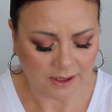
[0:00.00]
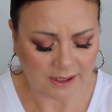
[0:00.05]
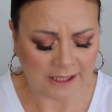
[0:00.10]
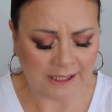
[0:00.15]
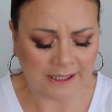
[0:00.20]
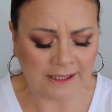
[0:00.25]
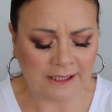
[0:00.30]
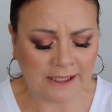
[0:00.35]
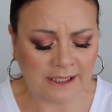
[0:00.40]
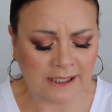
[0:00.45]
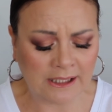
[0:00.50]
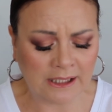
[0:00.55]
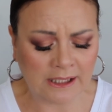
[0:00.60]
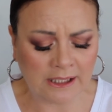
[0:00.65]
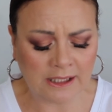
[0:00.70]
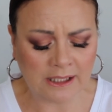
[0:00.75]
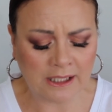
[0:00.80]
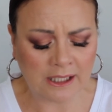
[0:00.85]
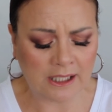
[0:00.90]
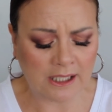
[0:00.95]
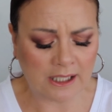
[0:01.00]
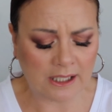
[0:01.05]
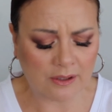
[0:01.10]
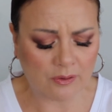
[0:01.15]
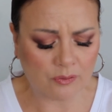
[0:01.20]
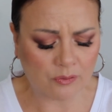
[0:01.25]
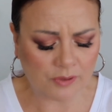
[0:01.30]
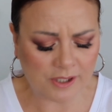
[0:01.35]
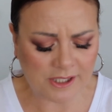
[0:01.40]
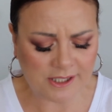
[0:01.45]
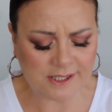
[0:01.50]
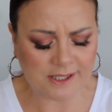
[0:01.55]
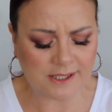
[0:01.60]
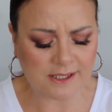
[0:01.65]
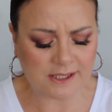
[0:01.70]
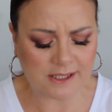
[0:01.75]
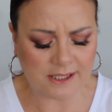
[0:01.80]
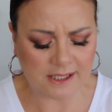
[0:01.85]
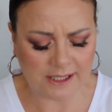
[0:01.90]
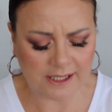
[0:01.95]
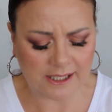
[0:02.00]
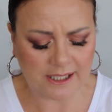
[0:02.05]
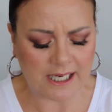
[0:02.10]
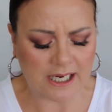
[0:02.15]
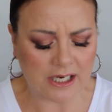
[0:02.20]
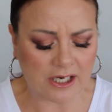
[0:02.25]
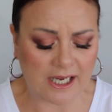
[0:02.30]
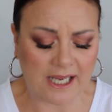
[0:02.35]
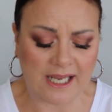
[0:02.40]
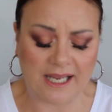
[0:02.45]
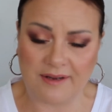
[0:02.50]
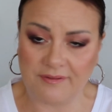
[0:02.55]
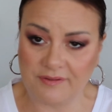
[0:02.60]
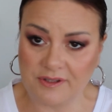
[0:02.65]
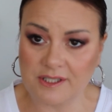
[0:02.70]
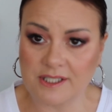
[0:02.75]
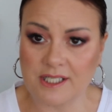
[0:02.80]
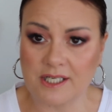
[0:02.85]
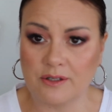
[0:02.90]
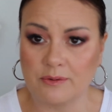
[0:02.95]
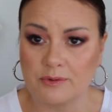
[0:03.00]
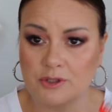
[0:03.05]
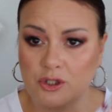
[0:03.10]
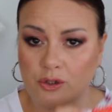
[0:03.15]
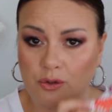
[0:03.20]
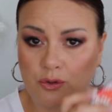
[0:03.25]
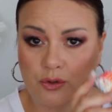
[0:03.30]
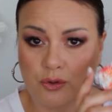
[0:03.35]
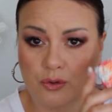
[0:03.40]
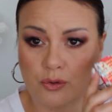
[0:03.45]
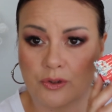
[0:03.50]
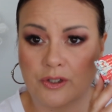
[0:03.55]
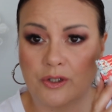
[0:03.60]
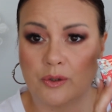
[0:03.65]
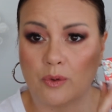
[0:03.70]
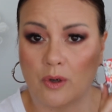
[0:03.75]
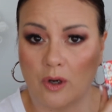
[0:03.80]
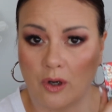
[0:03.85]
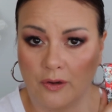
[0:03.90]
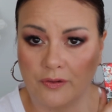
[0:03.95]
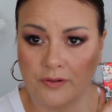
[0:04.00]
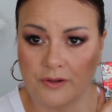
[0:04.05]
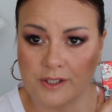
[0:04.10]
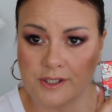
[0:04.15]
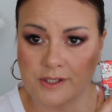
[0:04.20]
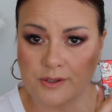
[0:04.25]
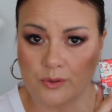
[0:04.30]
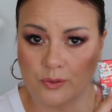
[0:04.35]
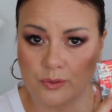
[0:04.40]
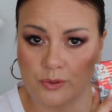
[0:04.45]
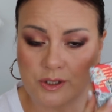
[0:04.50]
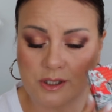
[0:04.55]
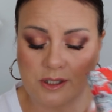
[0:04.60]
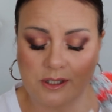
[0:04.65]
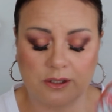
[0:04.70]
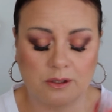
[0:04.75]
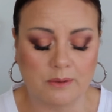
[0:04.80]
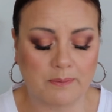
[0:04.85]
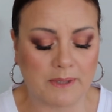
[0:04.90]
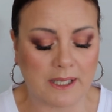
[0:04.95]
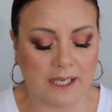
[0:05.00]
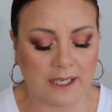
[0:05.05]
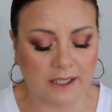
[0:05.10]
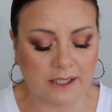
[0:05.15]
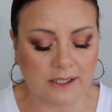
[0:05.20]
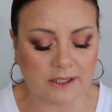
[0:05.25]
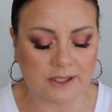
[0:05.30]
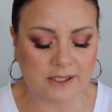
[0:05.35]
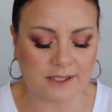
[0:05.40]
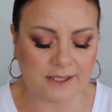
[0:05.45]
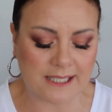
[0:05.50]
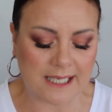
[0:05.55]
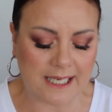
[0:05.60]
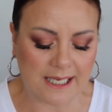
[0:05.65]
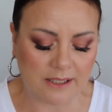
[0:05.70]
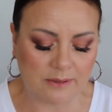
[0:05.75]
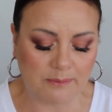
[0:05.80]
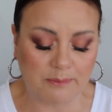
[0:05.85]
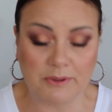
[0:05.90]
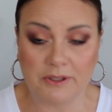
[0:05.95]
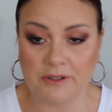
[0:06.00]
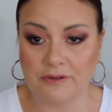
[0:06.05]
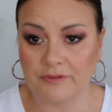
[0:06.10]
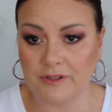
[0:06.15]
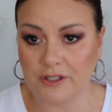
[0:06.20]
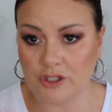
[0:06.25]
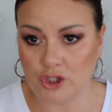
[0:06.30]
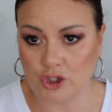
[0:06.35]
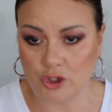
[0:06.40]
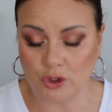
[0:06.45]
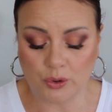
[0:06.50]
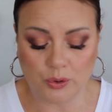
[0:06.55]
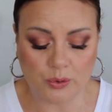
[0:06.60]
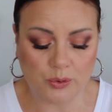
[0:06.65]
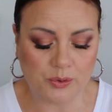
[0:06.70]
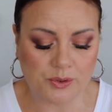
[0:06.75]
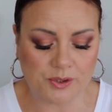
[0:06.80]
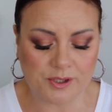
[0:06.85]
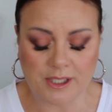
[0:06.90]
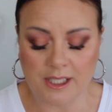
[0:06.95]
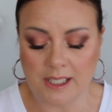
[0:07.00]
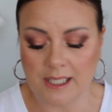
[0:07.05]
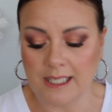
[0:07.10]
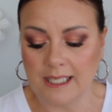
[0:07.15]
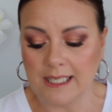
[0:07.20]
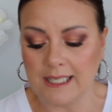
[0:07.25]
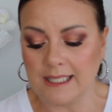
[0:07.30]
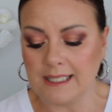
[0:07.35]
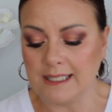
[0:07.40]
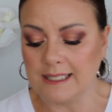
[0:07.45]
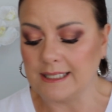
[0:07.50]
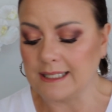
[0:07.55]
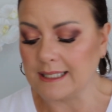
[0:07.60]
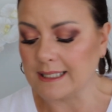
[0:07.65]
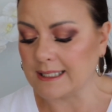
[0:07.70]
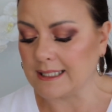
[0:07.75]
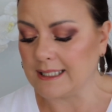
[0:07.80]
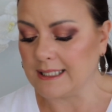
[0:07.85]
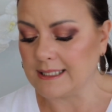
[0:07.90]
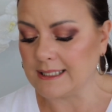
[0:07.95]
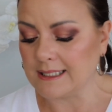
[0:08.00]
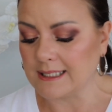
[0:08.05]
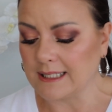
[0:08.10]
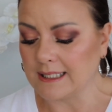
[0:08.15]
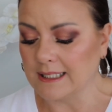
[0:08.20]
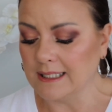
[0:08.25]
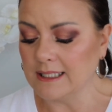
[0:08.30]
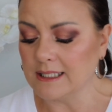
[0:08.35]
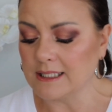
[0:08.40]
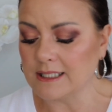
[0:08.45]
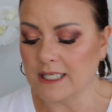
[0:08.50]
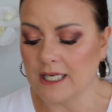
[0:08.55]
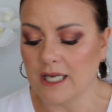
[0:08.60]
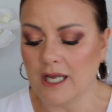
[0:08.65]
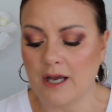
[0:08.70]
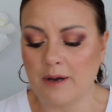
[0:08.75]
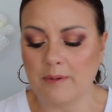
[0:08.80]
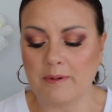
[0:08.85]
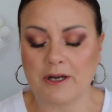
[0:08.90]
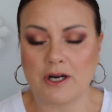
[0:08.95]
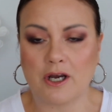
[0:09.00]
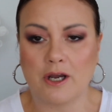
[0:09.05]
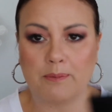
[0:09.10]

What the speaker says: And then recently, and I haven't done a tutorial on this gorgeous little palette because I had a bit of issues in getting it, but I